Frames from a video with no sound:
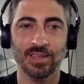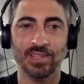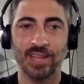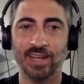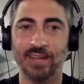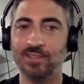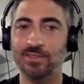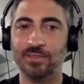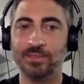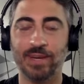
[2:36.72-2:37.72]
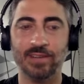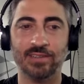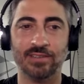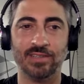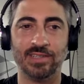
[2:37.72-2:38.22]
Shout out to our
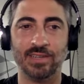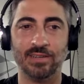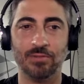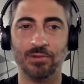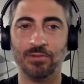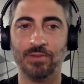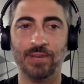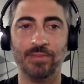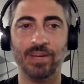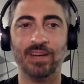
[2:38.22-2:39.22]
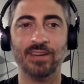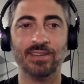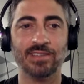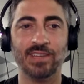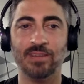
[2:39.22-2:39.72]
sponsors, Worldwide
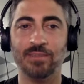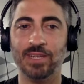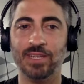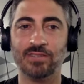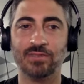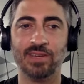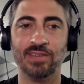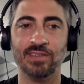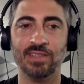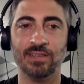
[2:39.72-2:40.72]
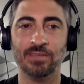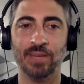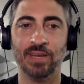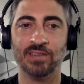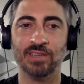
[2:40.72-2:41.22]
Bearings, MPS Racing,
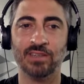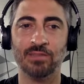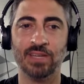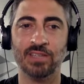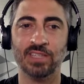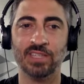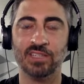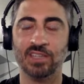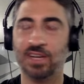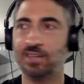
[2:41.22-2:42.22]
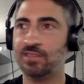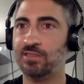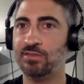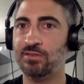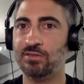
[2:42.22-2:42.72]
Penske Racing Shocks,
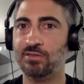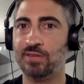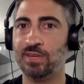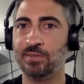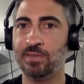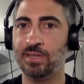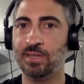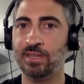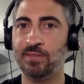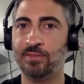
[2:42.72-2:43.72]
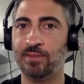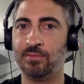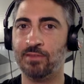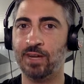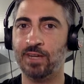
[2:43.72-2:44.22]
who, correct me if
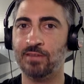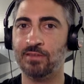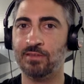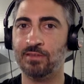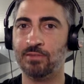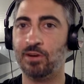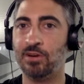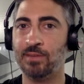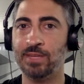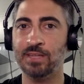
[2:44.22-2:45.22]
I'm right or wrong,